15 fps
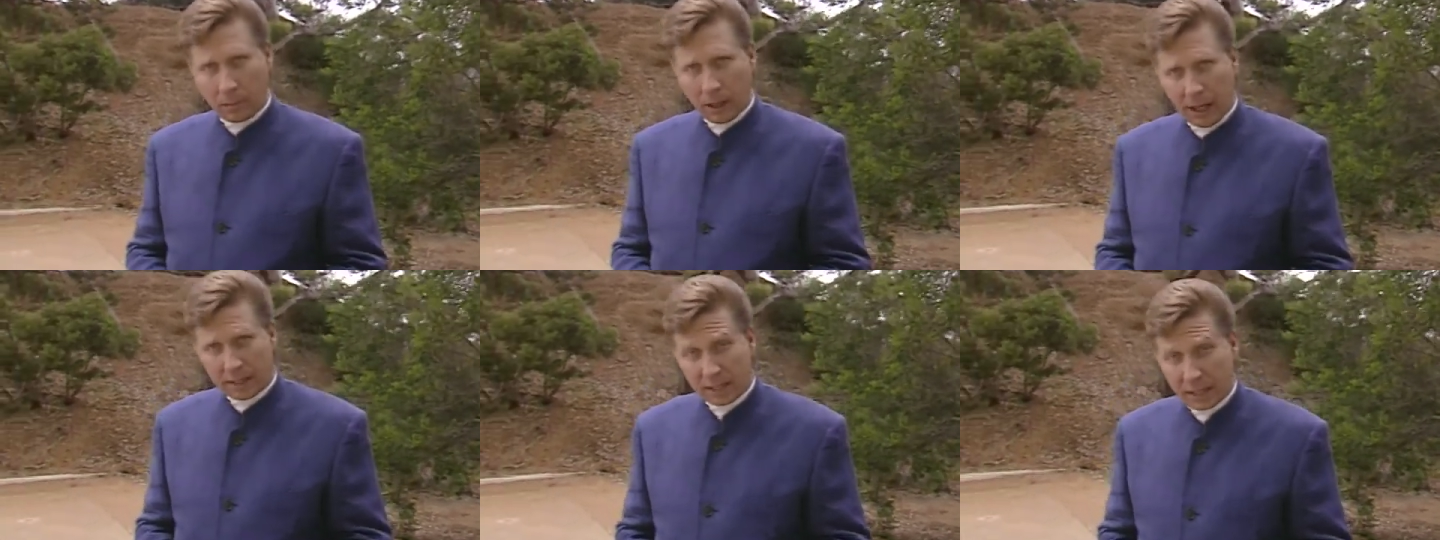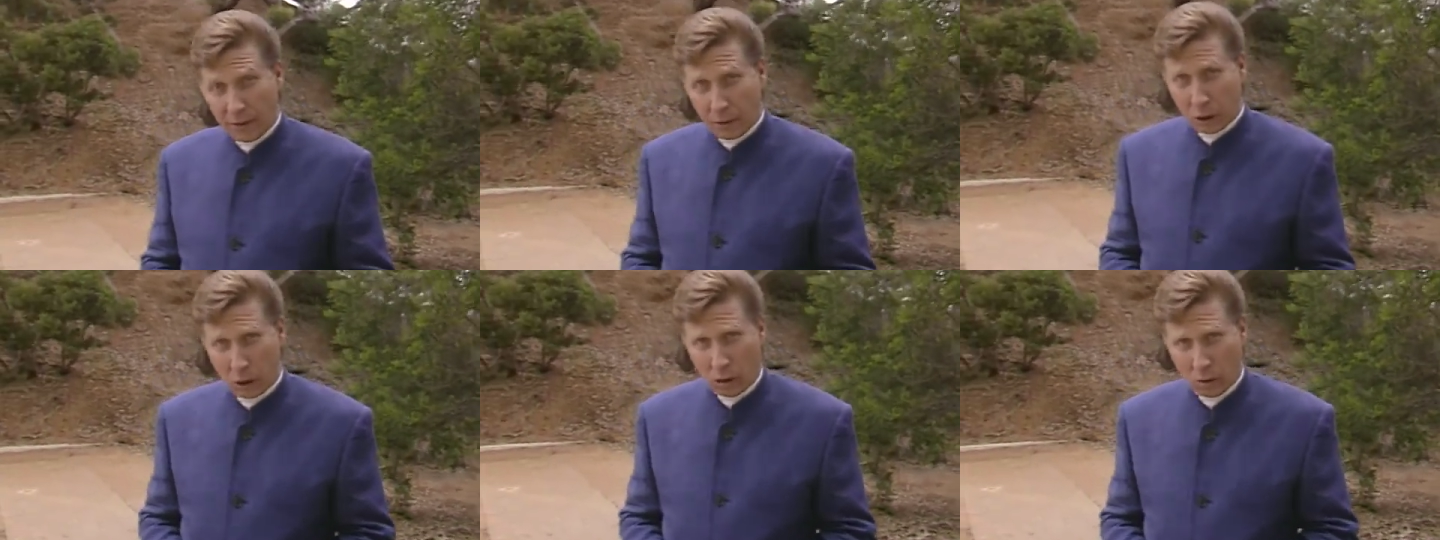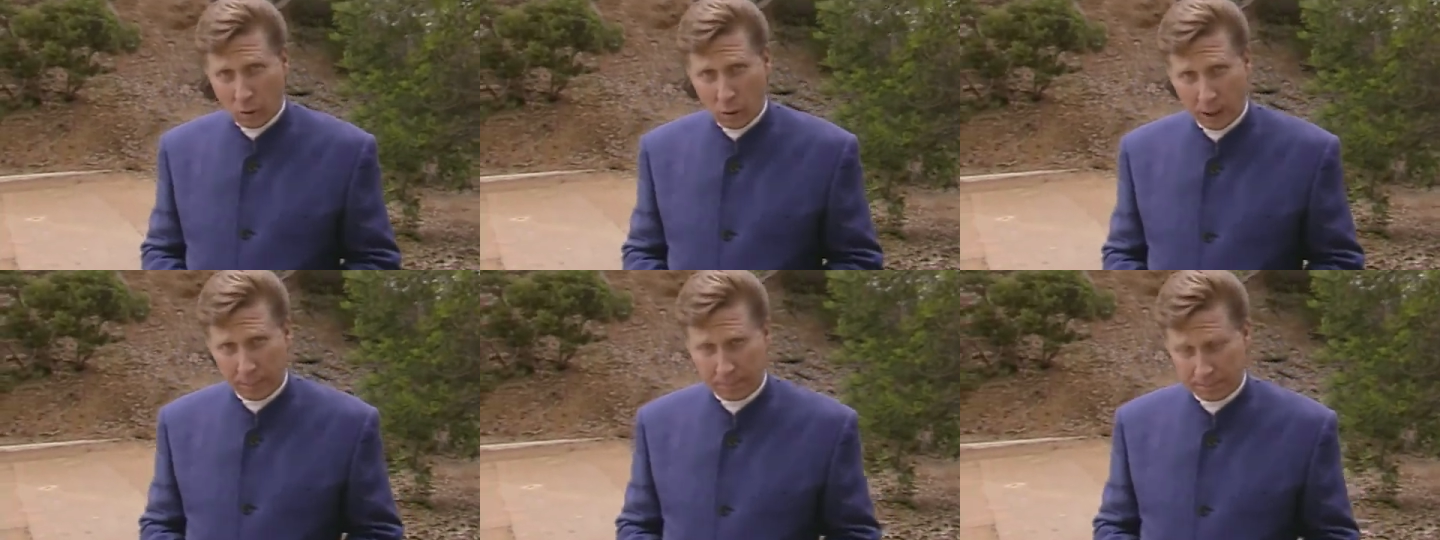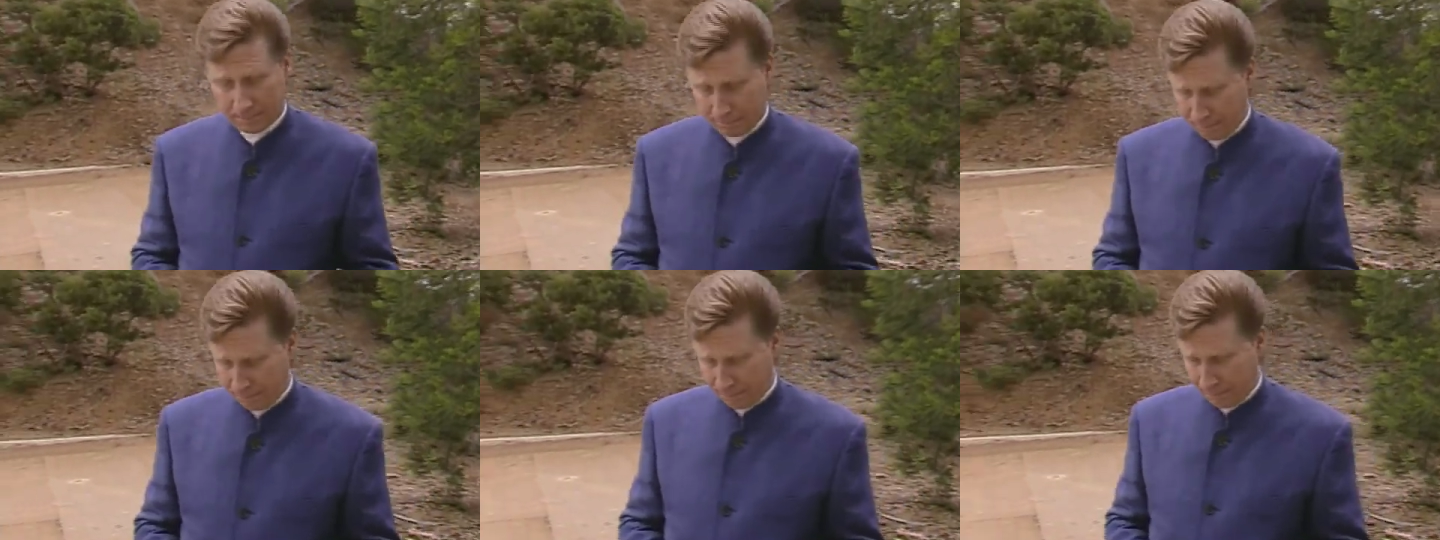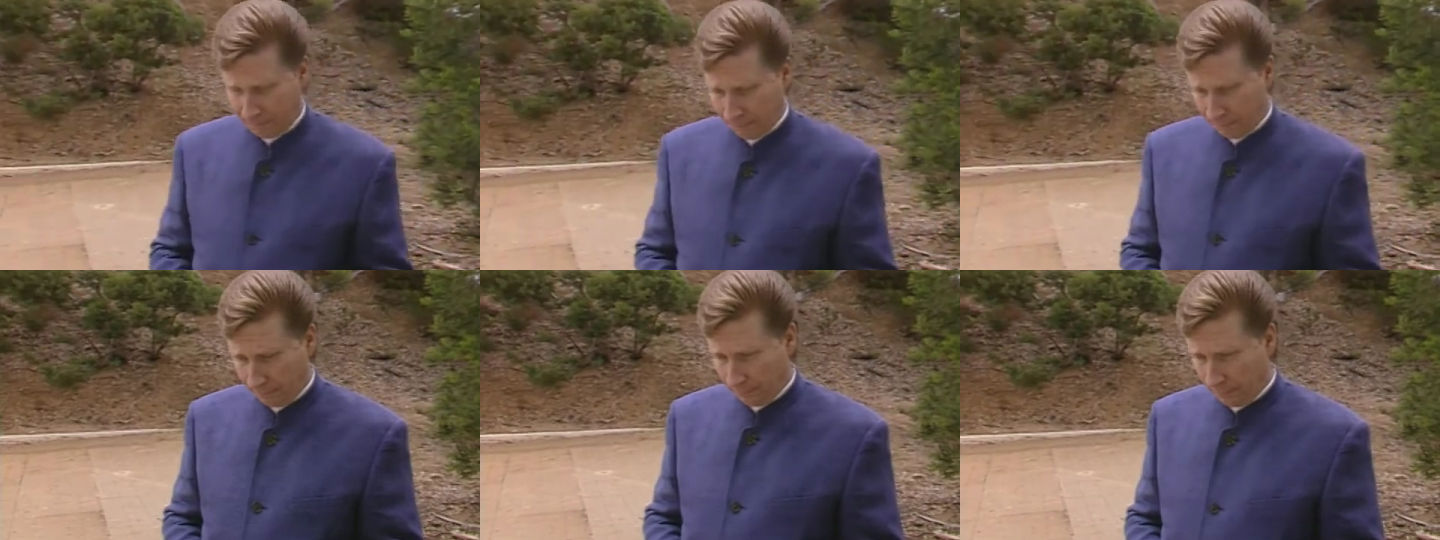It's a difficult one
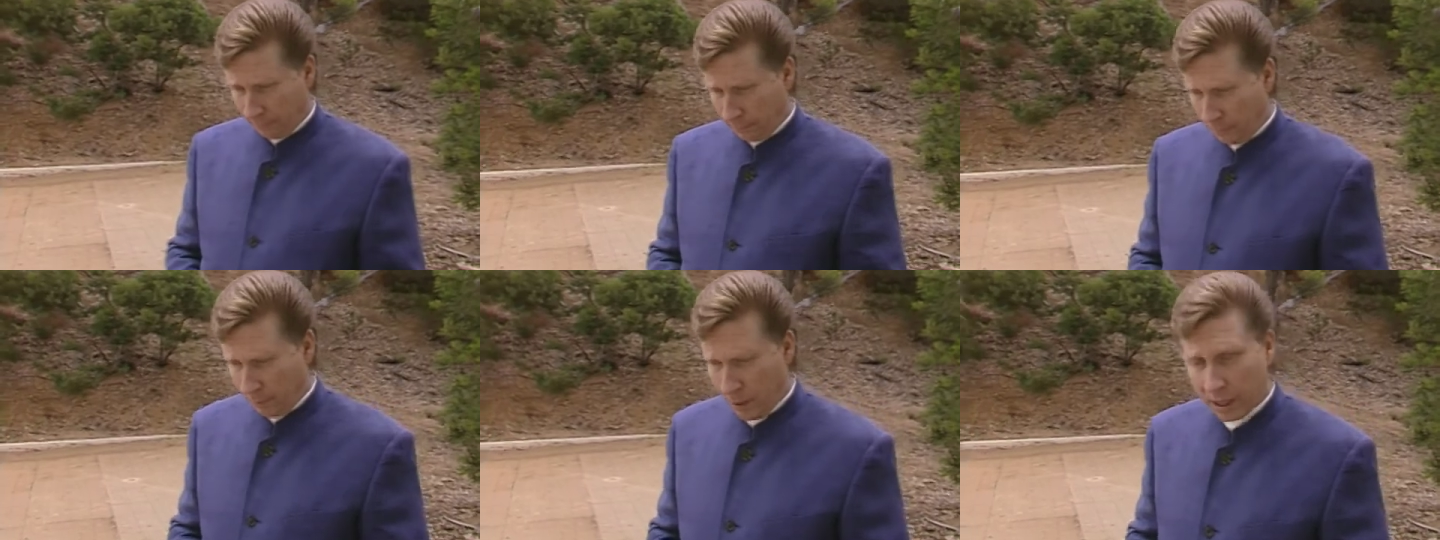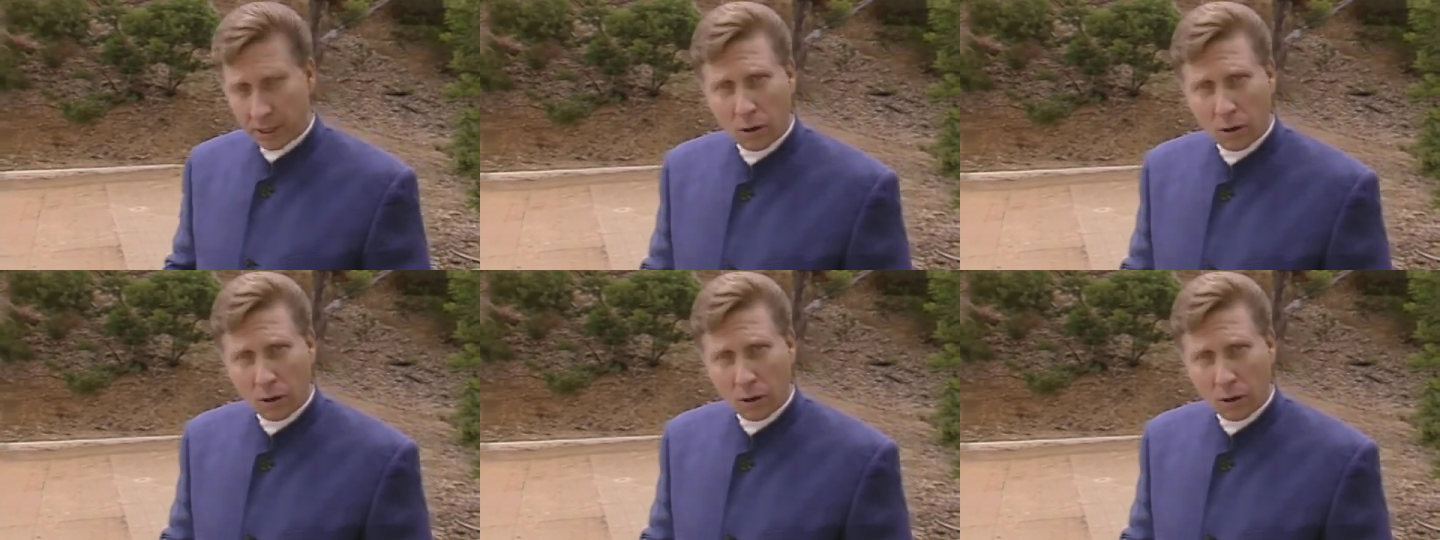because